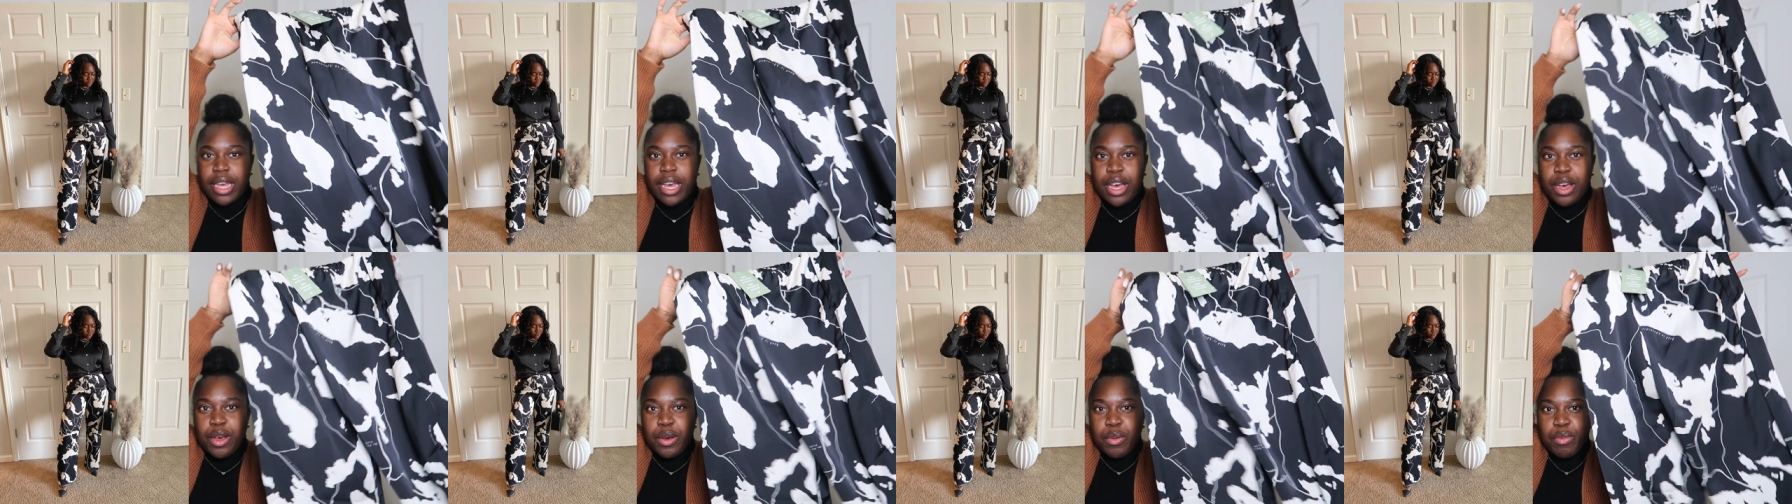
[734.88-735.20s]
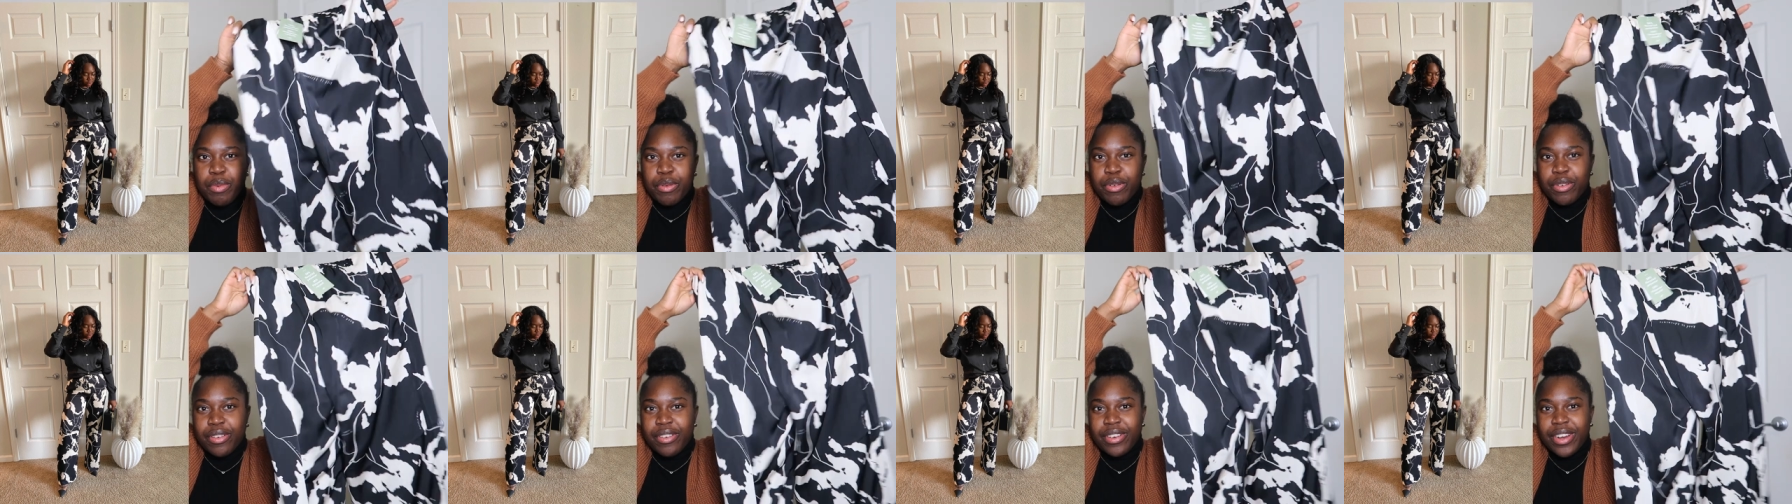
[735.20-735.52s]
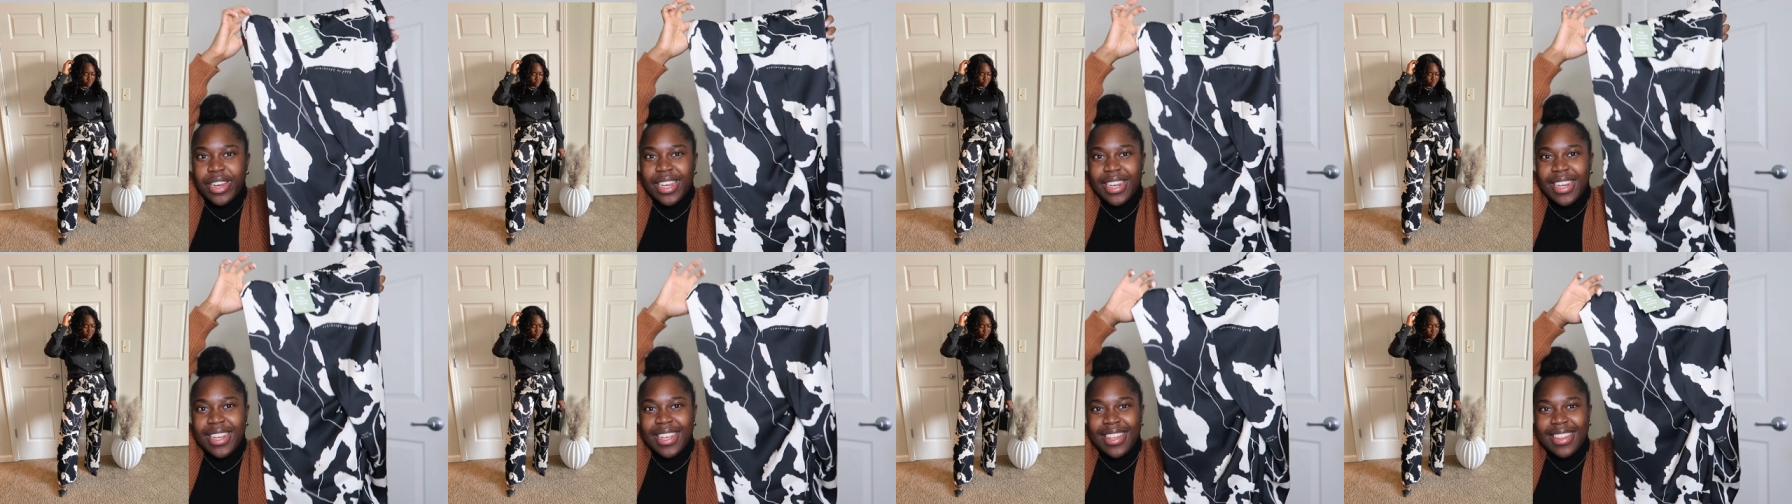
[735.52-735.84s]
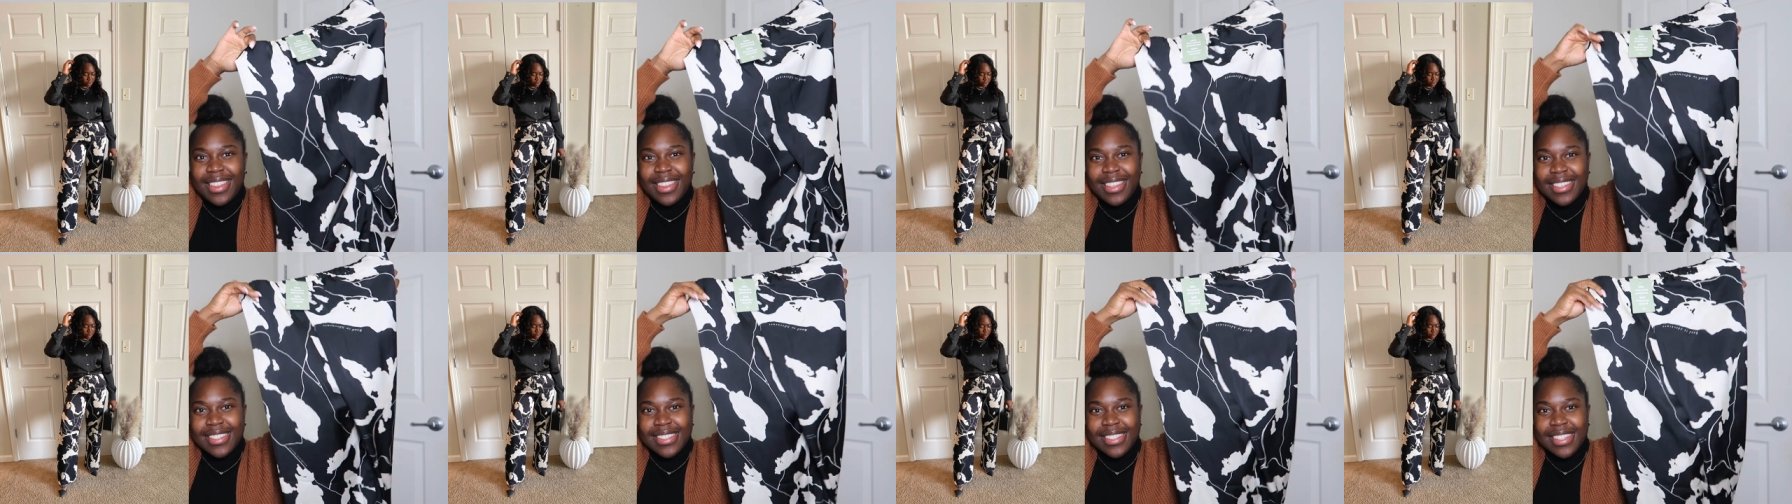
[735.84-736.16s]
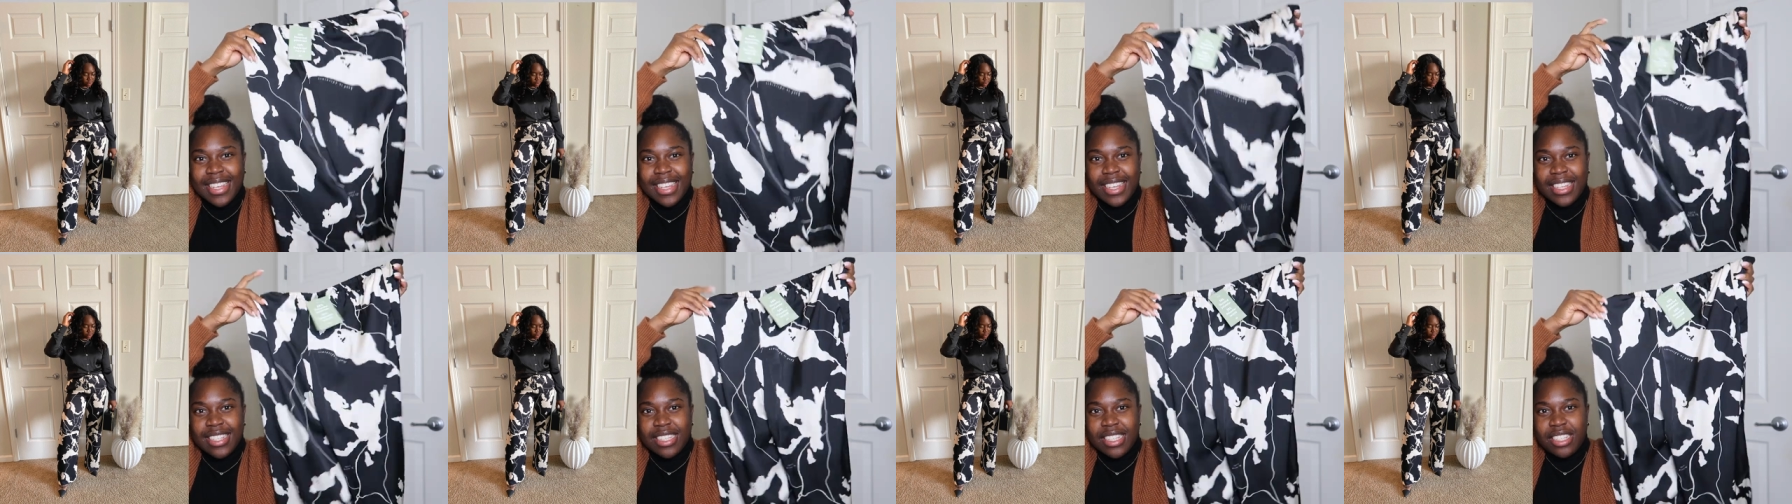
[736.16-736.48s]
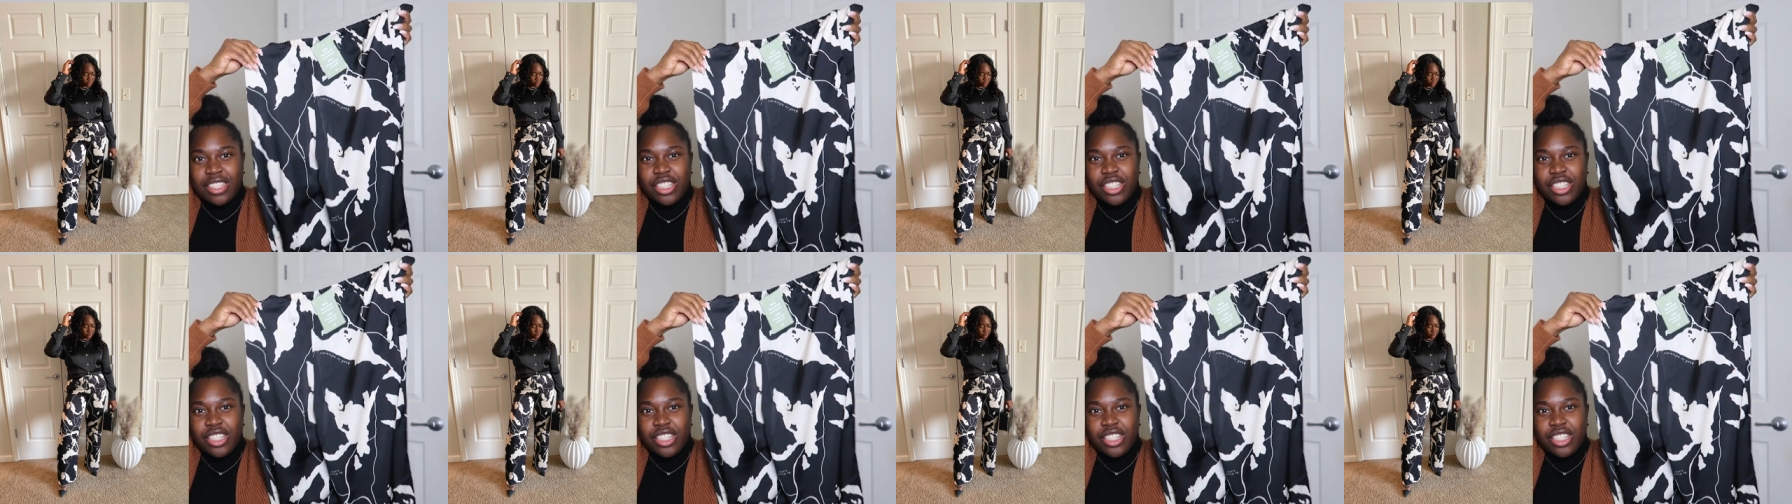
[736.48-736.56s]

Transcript: how pretty this is.